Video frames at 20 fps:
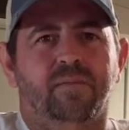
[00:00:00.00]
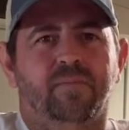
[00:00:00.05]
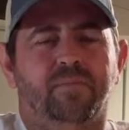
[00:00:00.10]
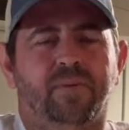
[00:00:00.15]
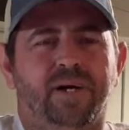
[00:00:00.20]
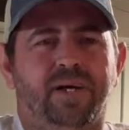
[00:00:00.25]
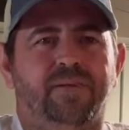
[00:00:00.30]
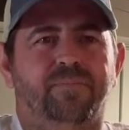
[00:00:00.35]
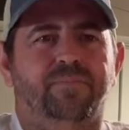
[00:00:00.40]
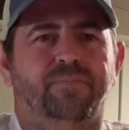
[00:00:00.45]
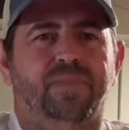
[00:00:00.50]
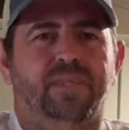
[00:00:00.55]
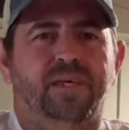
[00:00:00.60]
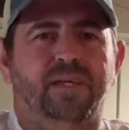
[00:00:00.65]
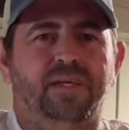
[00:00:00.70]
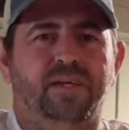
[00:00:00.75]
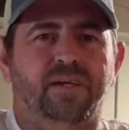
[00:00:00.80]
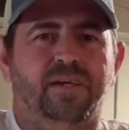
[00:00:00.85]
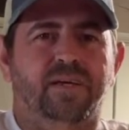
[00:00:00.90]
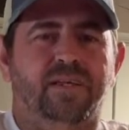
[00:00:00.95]
But
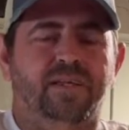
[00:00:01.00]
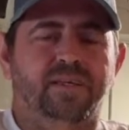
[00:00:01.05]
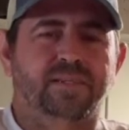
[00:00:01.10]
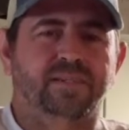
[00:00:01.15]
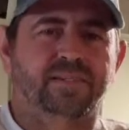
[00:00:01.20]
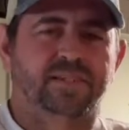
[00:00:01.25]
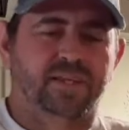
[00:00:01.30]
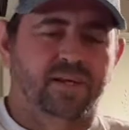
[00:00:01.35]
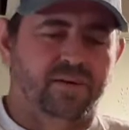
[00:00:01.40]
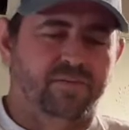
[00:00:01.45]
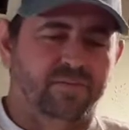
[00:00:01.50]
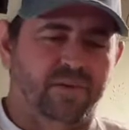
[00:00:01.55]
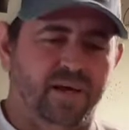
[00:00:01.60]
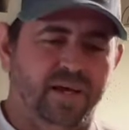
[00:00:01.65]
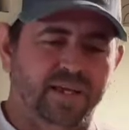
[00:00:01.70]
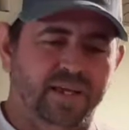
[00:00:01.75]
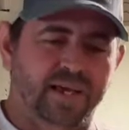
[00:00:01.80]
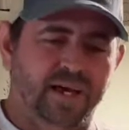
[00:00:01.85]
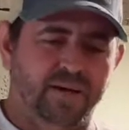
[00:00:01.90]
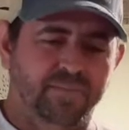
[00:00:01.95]
then you get into stuff
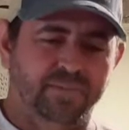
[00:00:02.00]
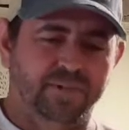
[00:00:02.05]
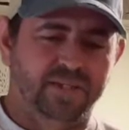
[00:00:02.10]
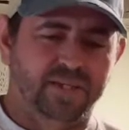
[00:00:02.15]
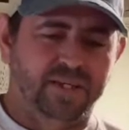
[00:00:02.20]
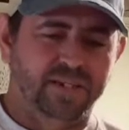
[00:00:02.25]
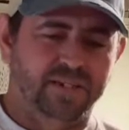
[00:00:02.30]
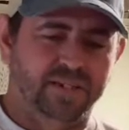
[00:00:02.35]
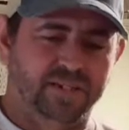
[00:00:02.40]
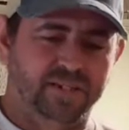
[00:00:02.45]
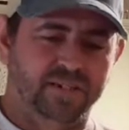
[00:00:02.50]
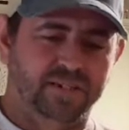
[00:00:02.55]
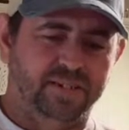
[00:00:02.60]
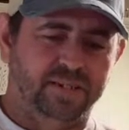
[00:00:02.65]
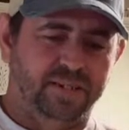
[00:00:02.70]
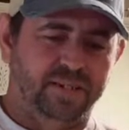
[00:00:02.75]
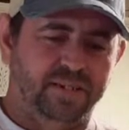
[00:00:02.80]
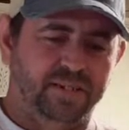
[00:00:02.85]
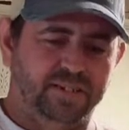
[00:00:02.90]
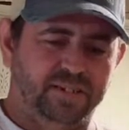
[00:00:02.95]
like competitions
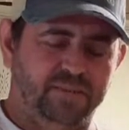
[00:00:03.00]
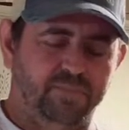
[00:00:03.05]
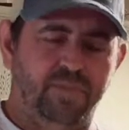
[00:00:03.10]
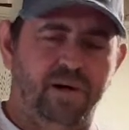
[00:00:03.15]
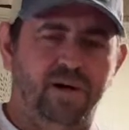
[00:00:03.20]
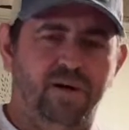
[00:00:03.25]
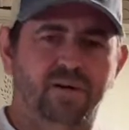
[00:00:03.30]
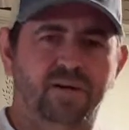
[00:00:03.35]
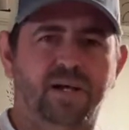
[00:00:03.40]
and small